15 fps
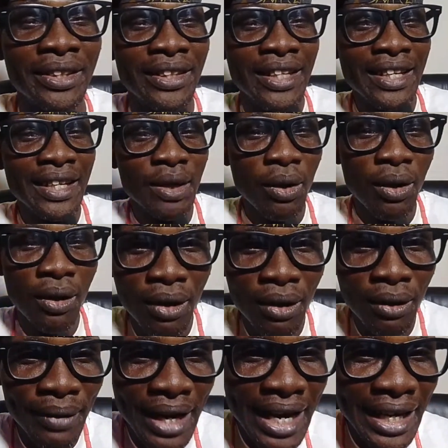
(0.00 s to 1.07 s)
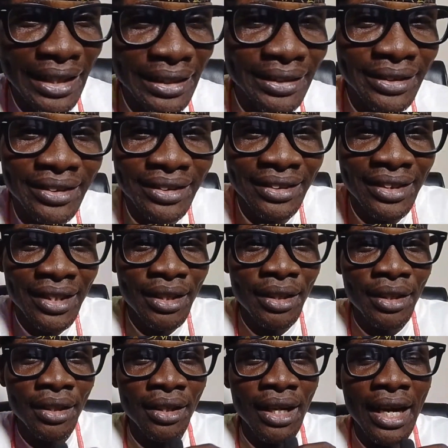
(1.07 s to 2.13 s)
All right.
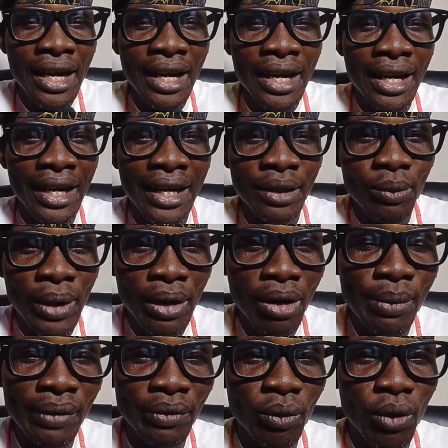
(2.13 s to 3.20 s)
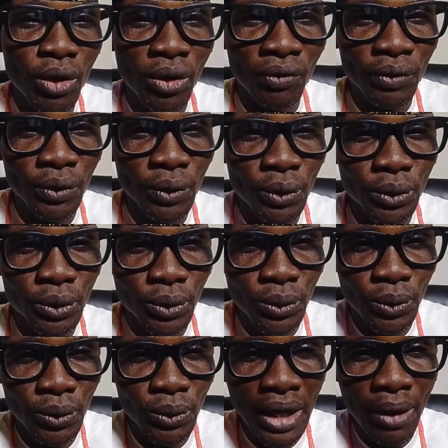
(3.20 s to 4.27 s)
I welcome every one of you
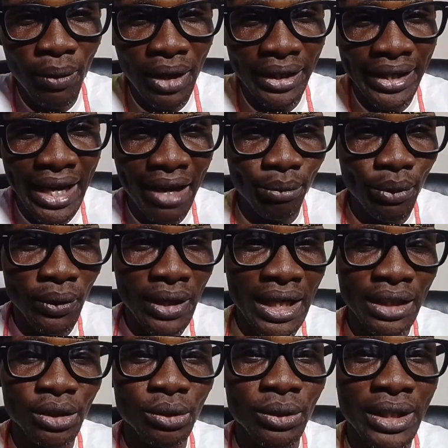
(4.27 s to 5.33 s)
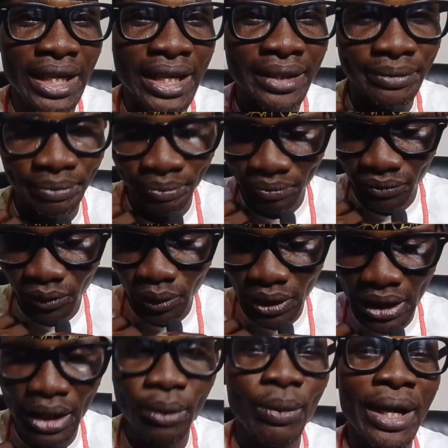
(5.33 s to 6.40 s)
to our live broadcast today.
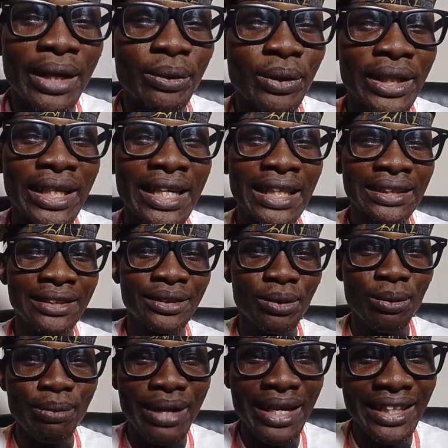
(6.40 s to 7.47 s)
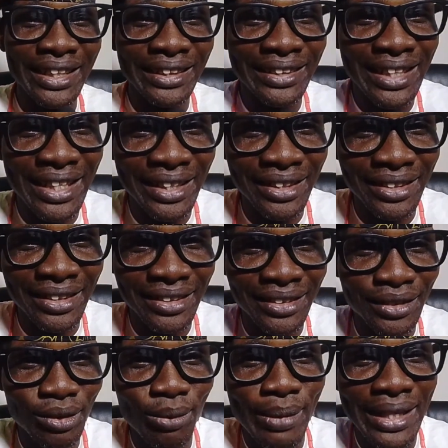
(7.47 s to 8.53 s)
Today we are looking at so many things.
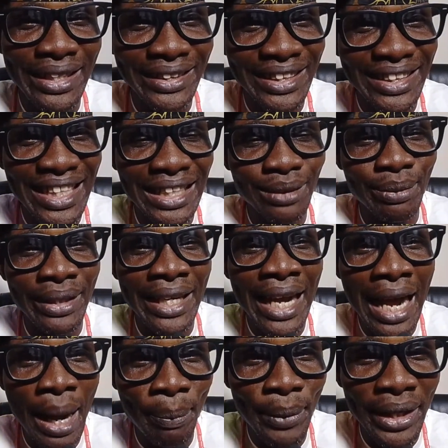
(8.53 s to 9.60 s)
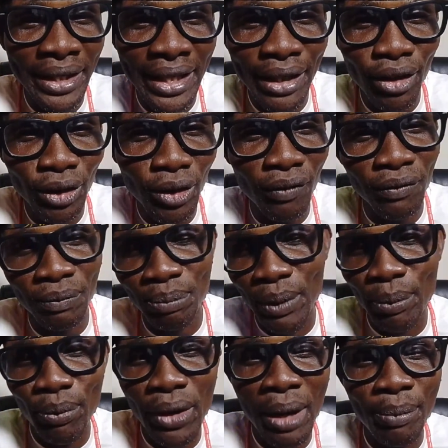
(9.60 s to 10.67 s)
So many things has been happening. A lot of
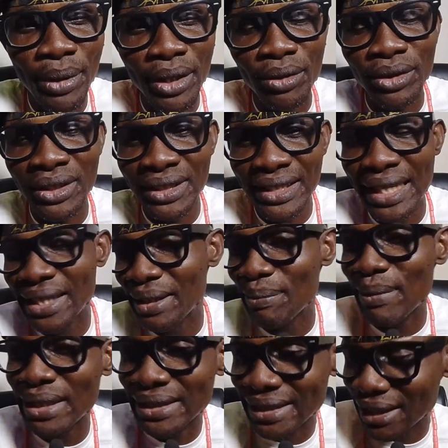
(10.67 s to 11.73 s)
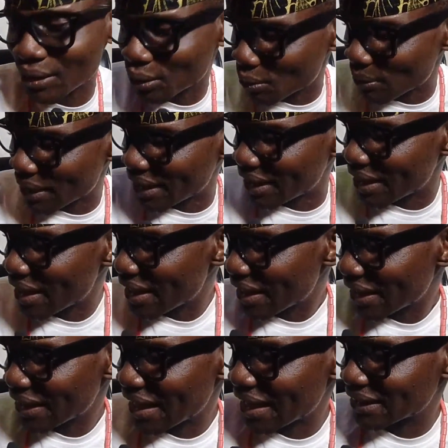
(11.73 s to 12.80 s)
people have been sending message to me
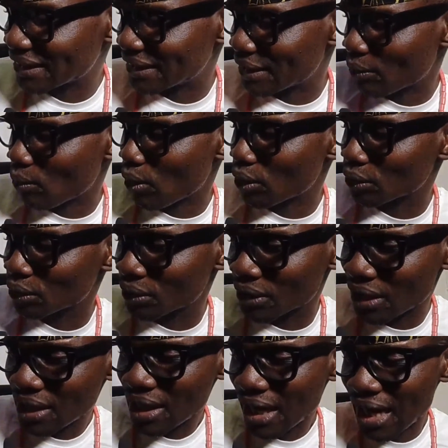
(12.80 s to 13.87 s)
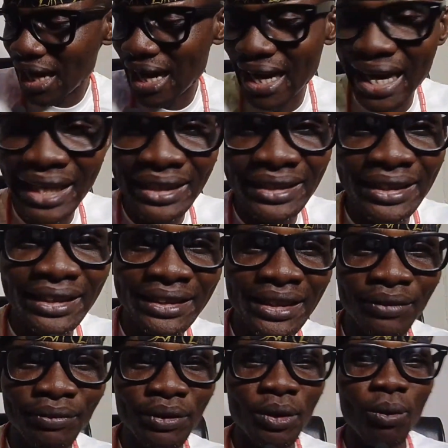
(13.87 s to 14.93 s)
that they want
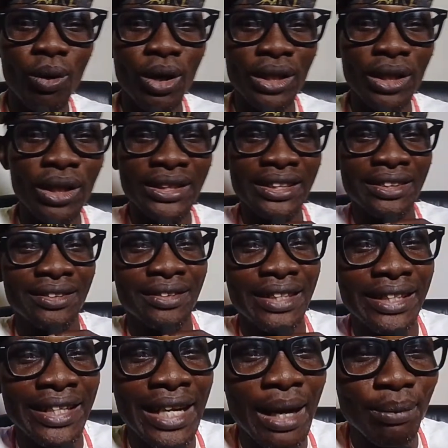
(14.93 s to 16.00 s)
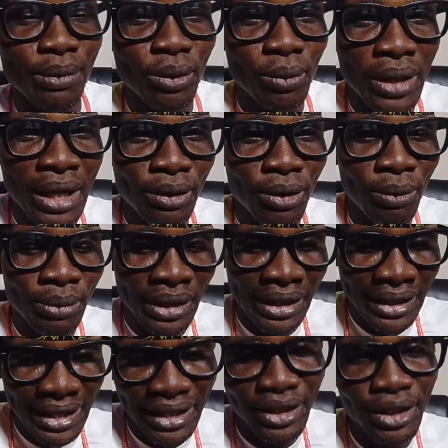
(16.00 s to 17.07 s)
IC TV. What is really happening? We are not
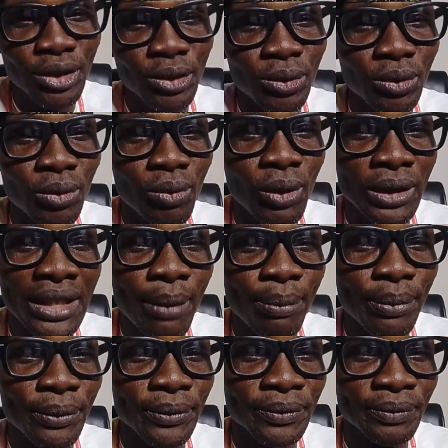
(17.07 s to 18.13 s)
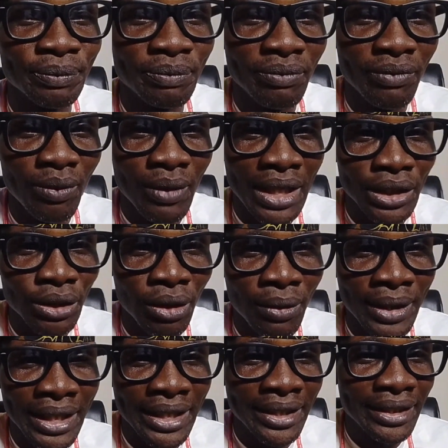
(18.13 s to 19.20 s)
been hearing you. What happened? We are
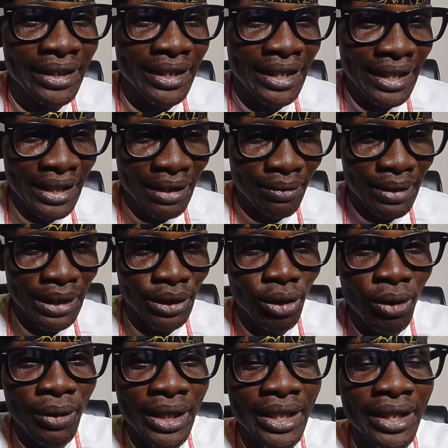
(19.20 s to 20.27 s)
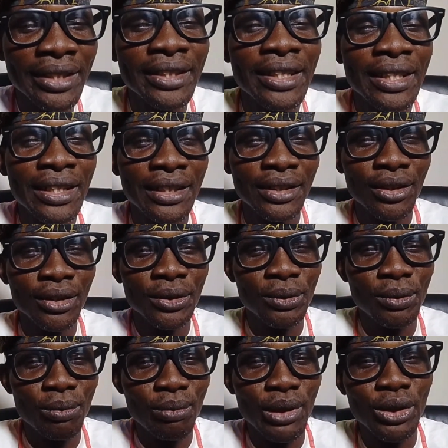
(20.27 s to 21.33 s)
sorry. We are sorry.
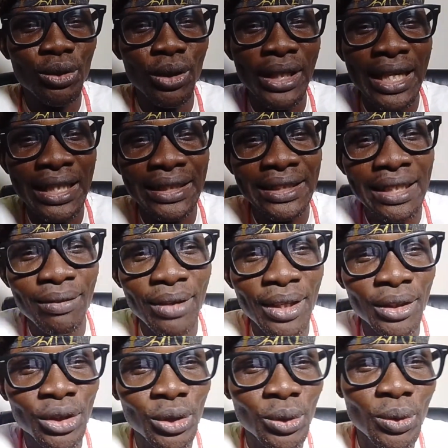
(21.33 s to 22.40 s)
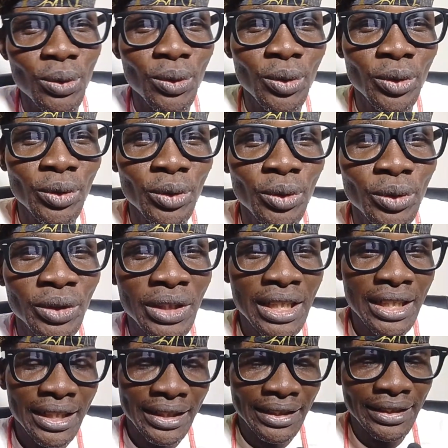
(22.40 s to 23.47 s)
Just to make sure that our show
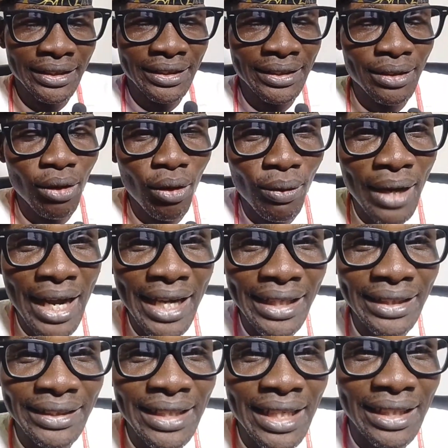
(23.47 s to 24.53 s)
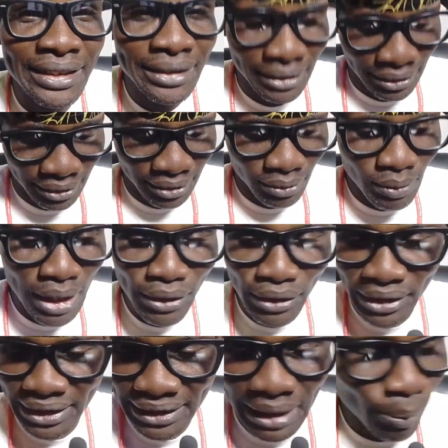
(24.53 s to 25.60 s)
is all right and we are
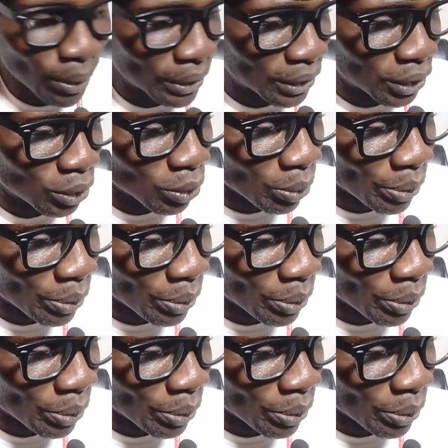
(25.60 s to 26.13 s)
not disappointing